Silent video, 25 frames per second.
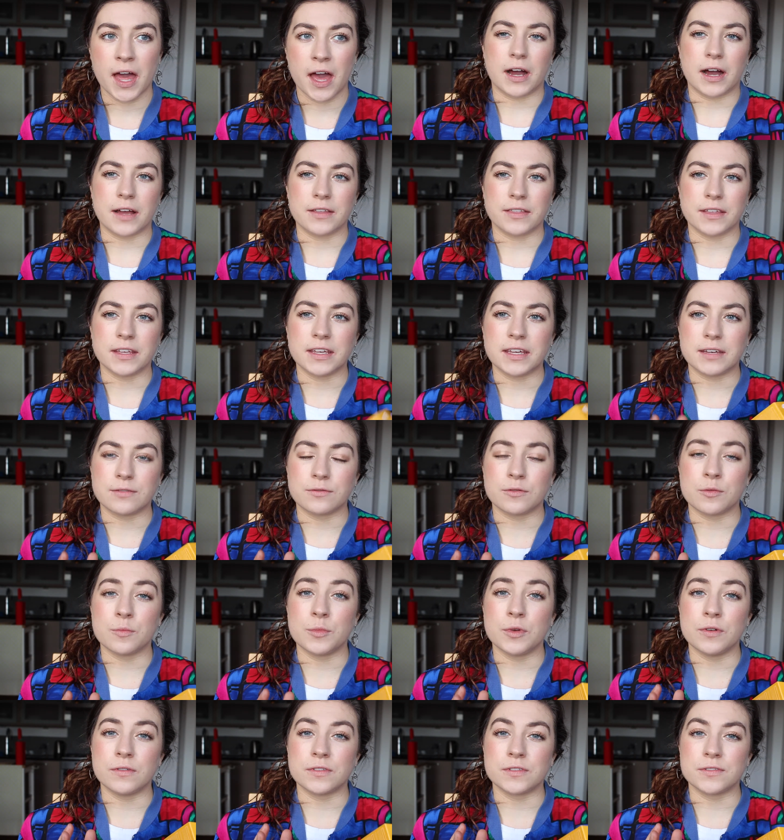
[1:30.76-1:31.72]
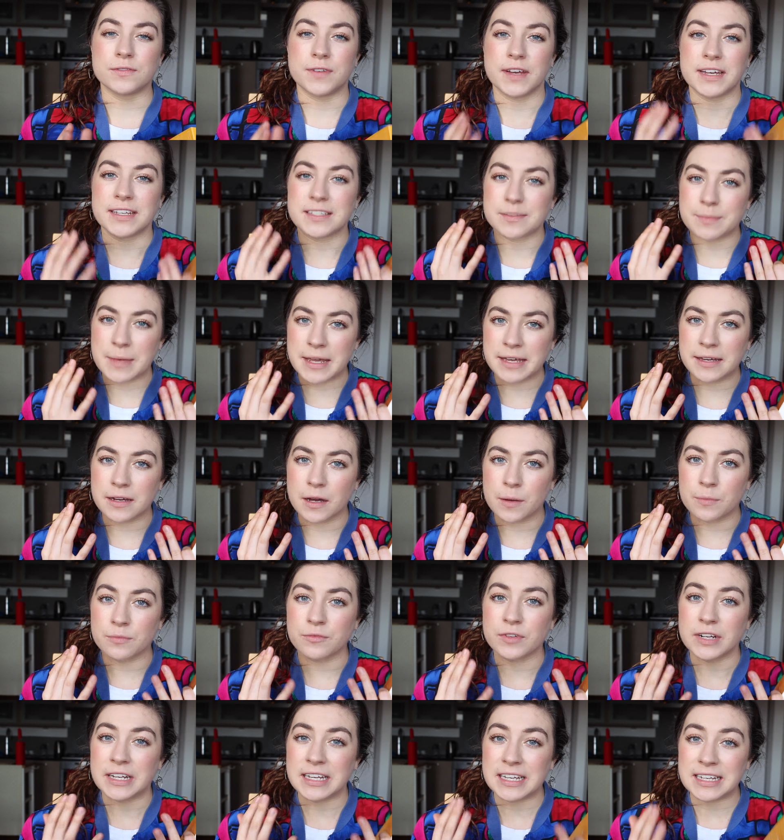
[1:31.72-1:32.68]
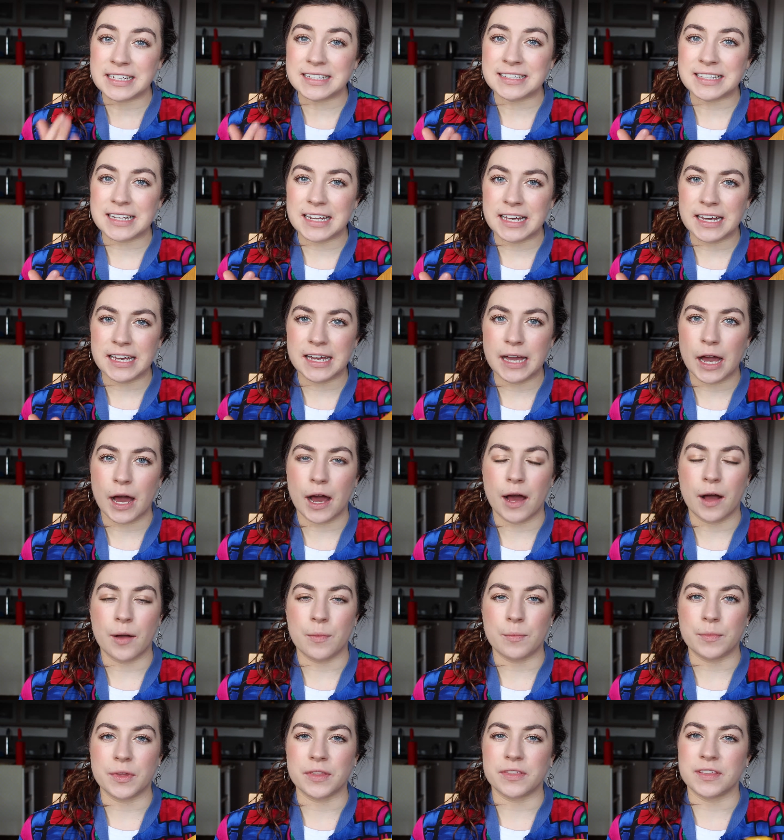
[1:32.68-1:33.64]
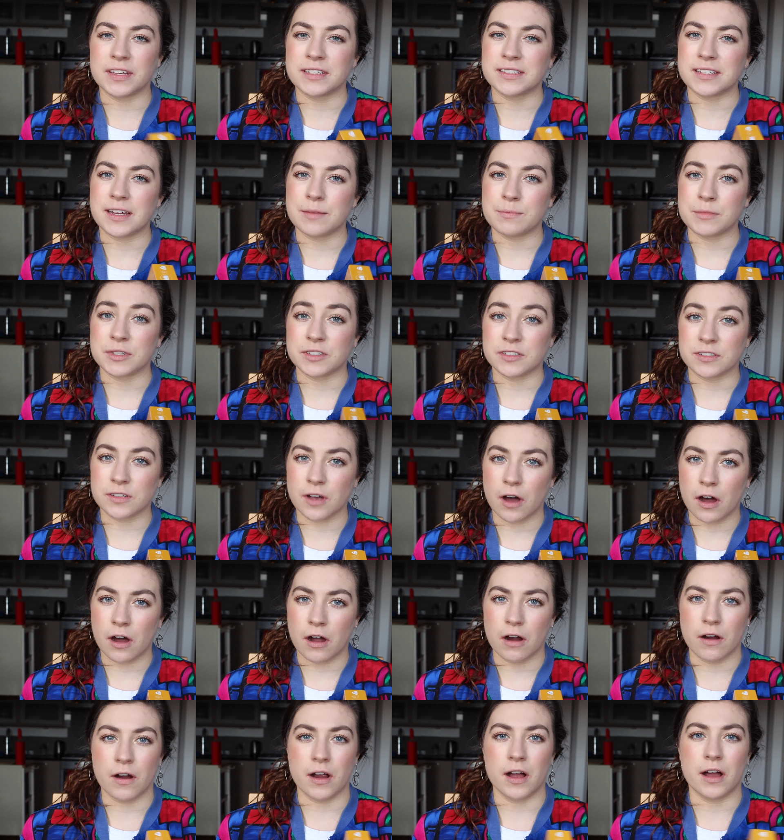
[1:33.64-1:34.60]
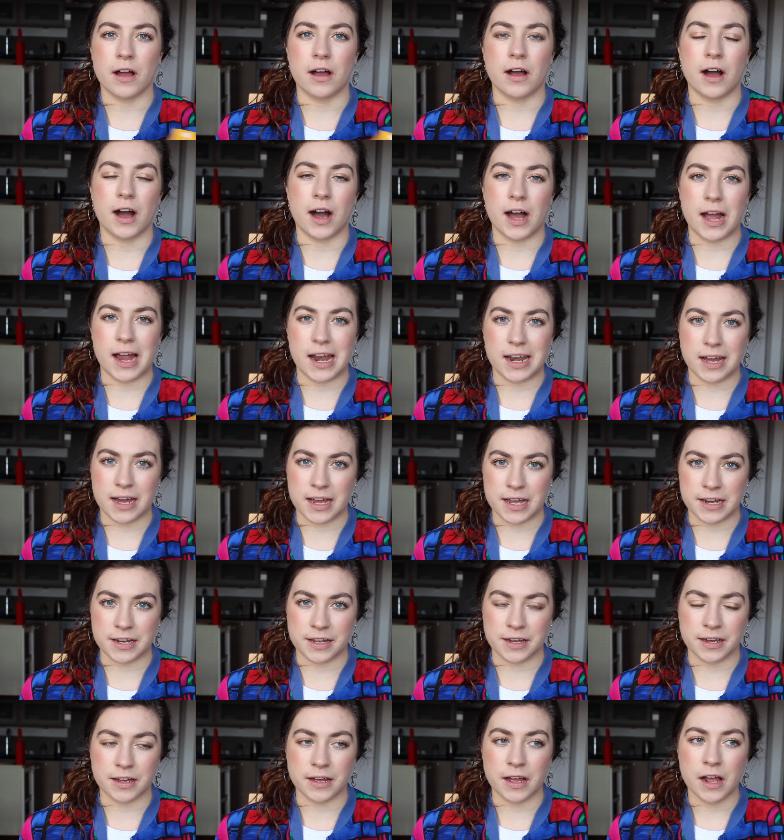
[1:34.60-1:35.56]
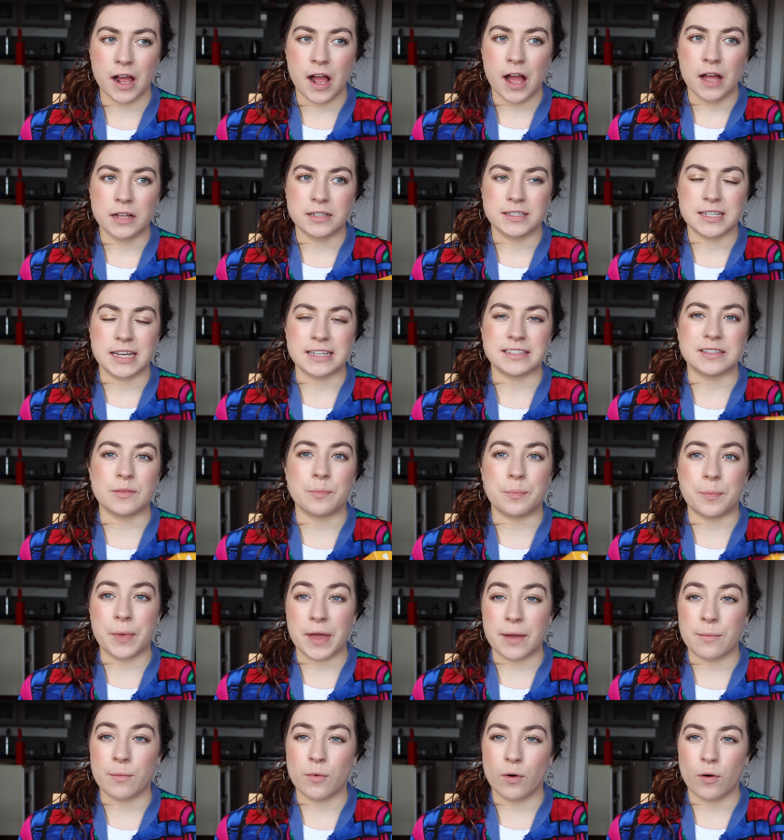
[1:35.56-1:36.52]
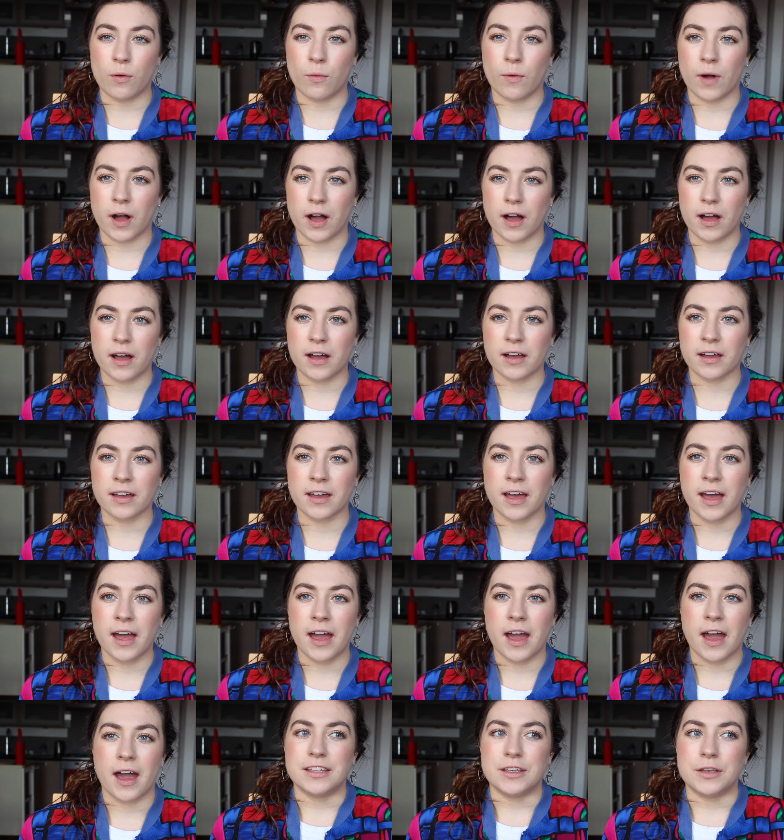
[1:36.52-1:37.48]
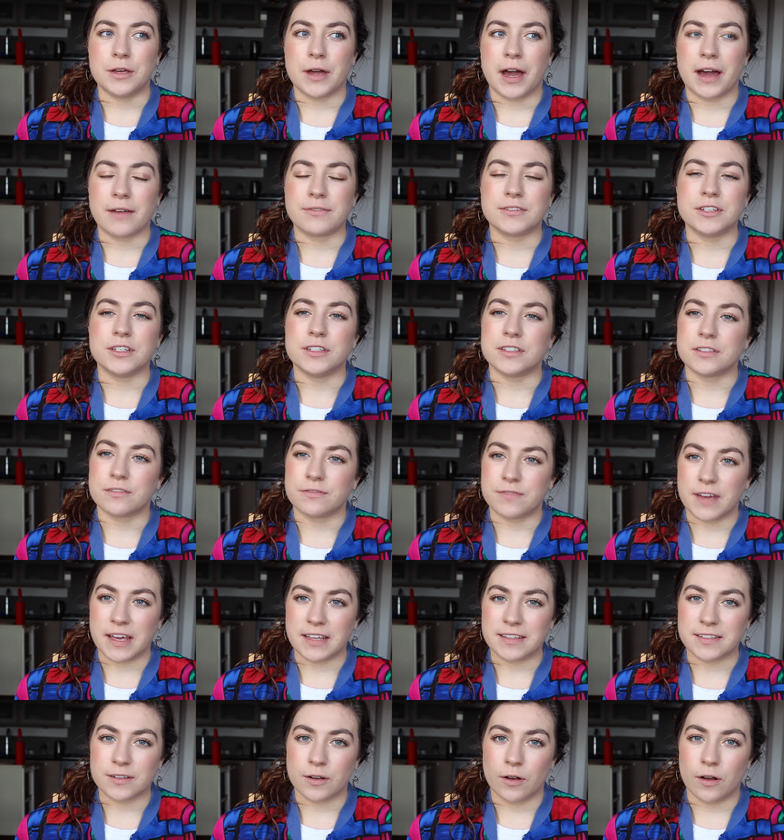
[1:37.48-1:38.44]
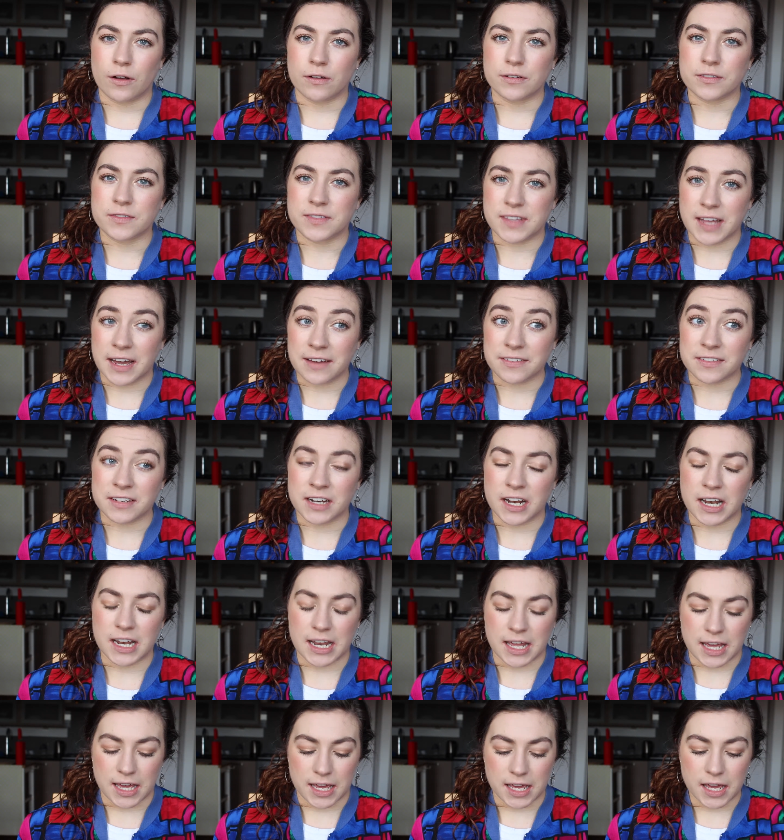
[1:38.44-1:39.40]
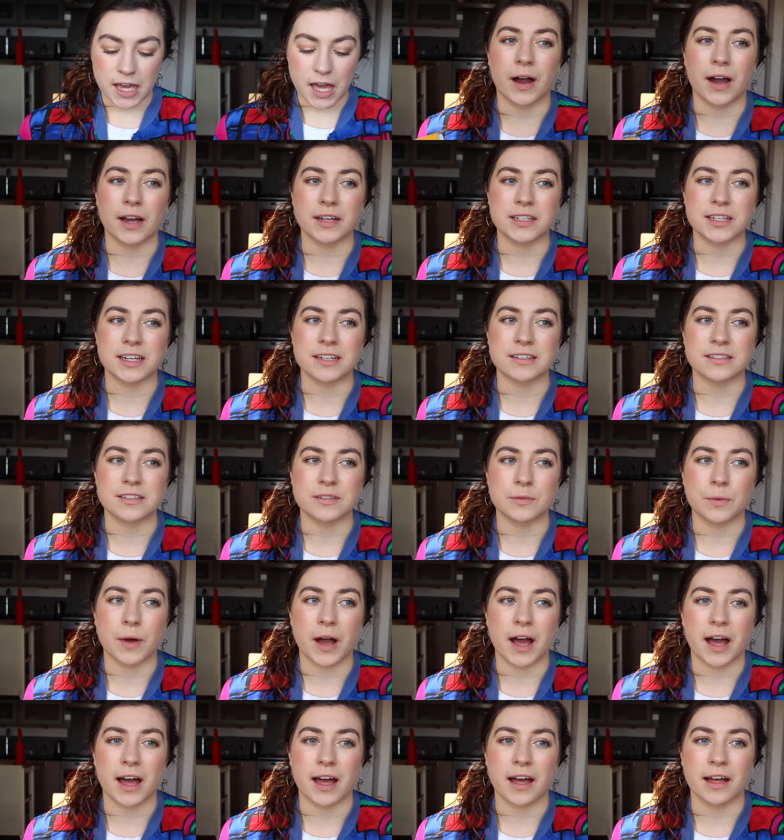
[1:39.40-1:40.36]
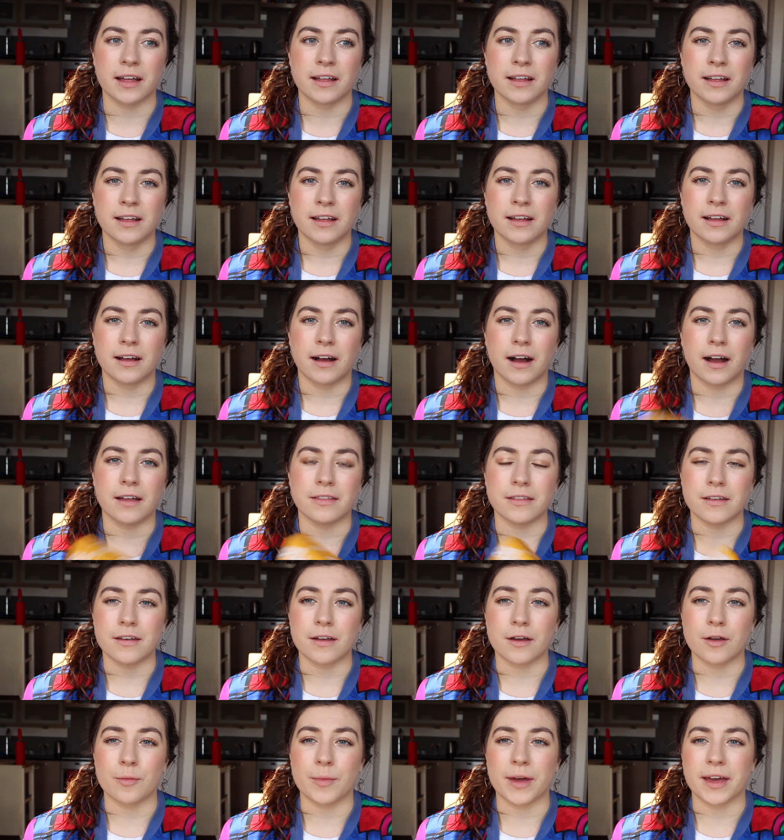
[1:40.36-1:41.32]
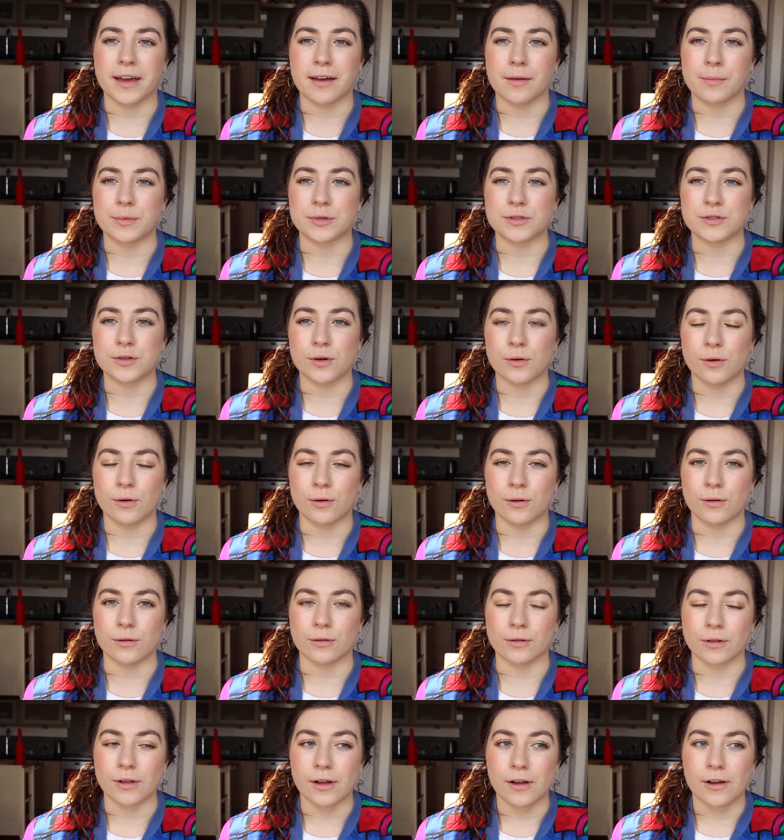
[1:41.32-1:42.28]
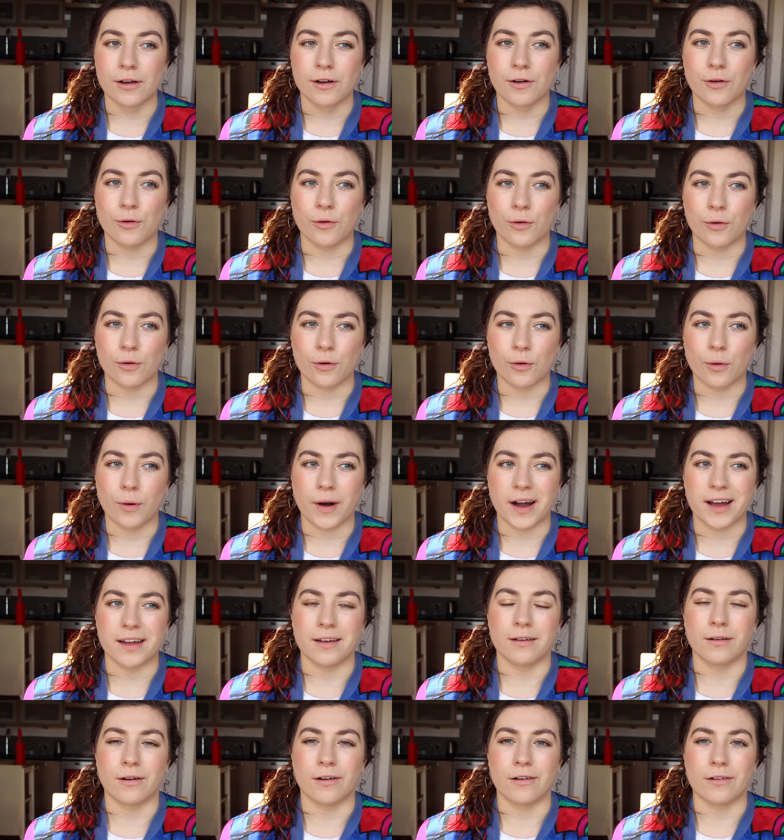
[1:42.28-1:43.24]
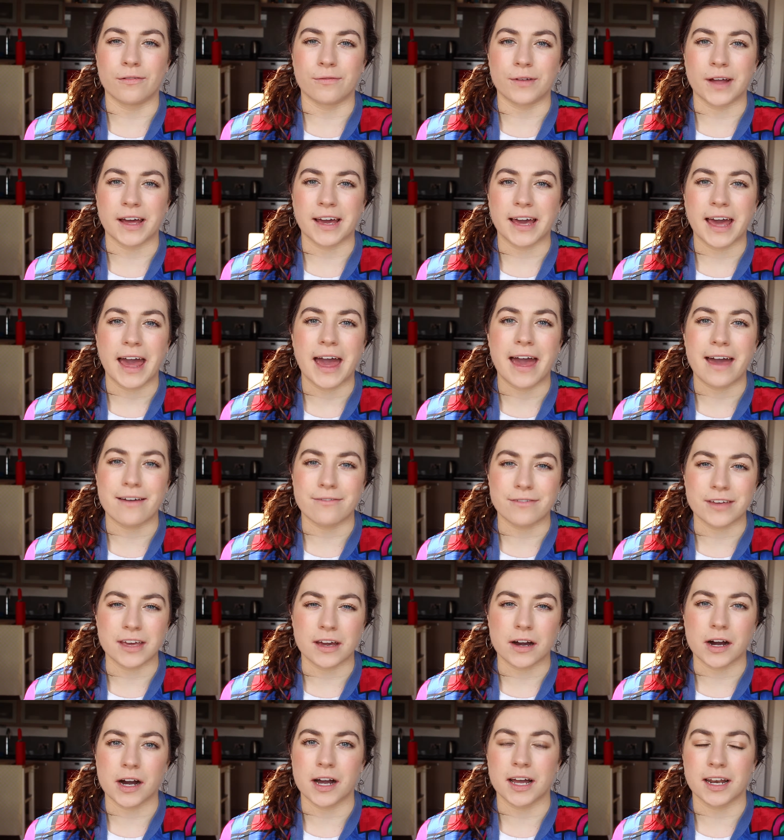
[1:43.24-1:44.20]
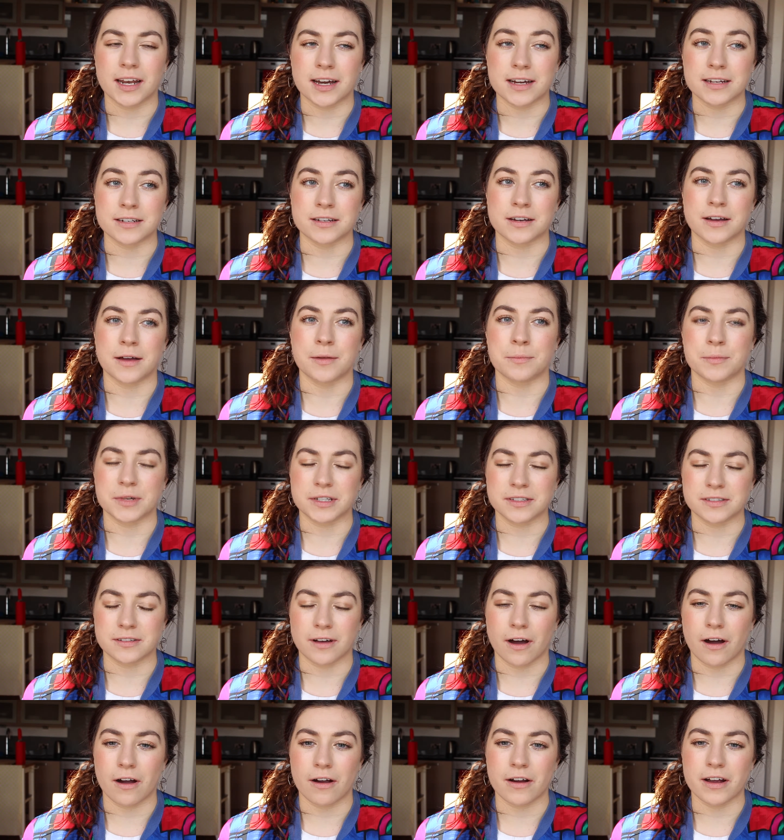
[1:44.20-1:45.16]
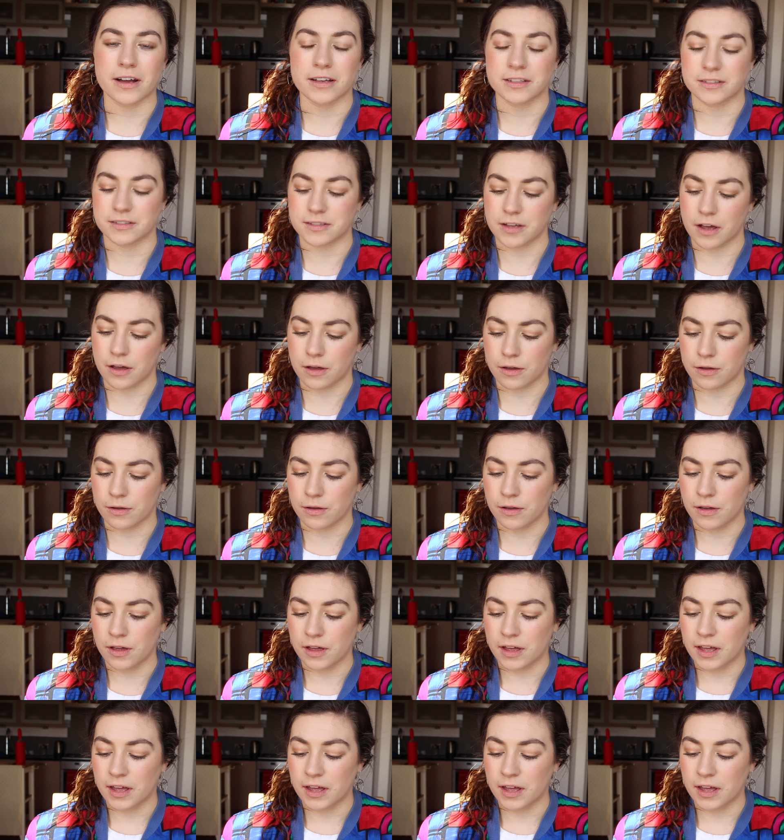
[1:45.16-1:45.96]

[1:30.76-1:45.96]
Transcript: I think it removes face makeup really easily, but things like mascara, eyeliner takes a bit more work. You have to use a face cloth, definitely. I tend to wear either no makeup at all or quite a lot of like heavy eyeliner and mascara, so